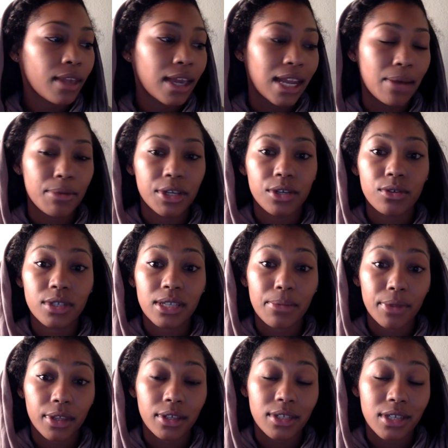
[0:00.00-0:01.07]
And I'm going to use some
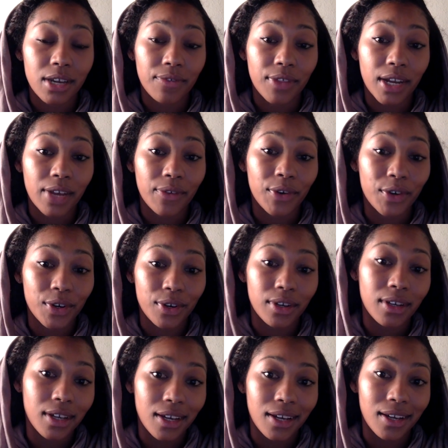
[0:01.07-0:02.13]
of the stuff that I've heard,
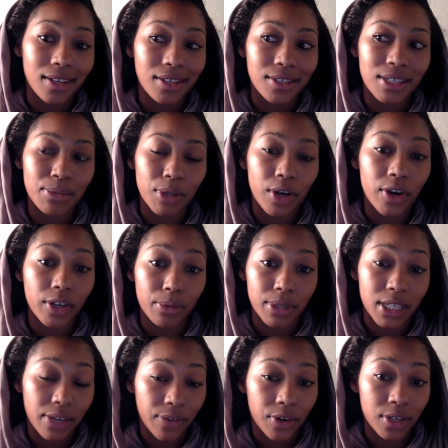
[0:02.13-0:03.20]
some of the
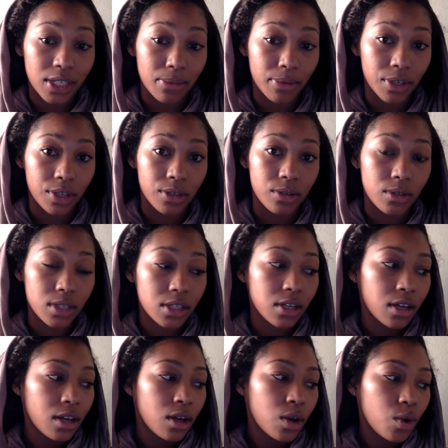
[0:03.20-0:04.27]
arguments I've heard some of you use.
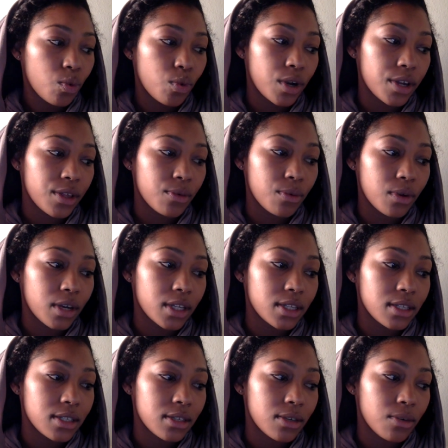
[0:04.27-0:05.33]
One of the
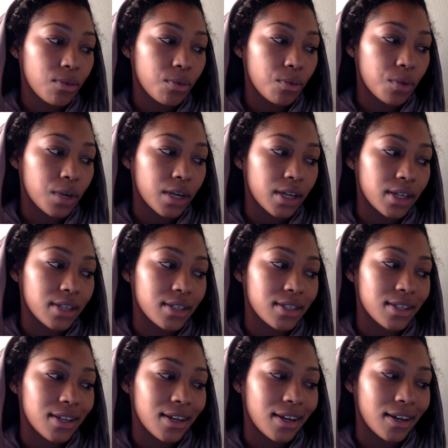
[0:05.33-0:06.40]
ones was
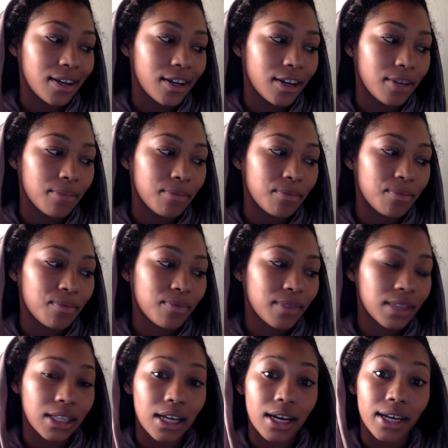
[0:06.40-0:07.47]

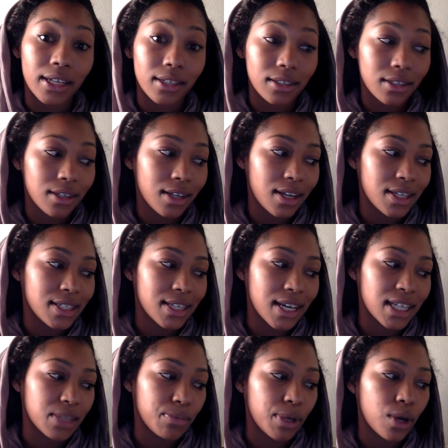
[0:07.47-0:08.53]
Lot. And it
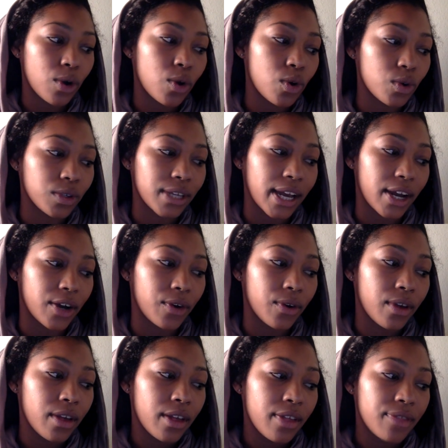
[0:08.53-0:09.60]
says, behold, now
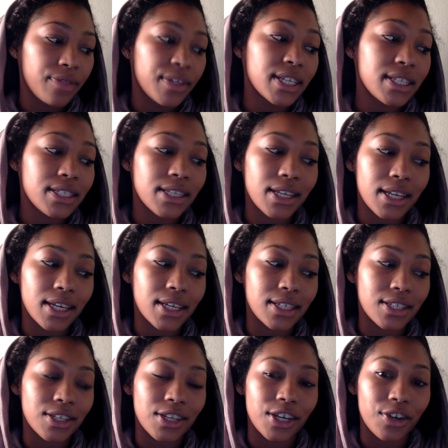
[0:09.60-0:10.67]
this city is
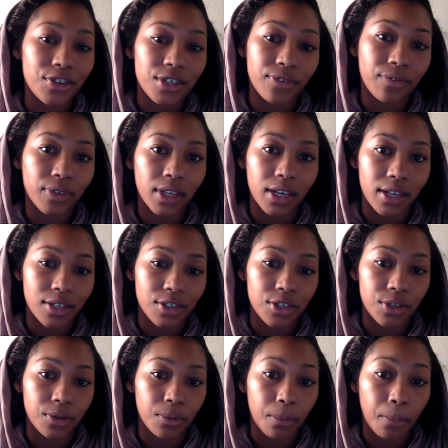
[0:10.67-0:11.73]
near to flee unto.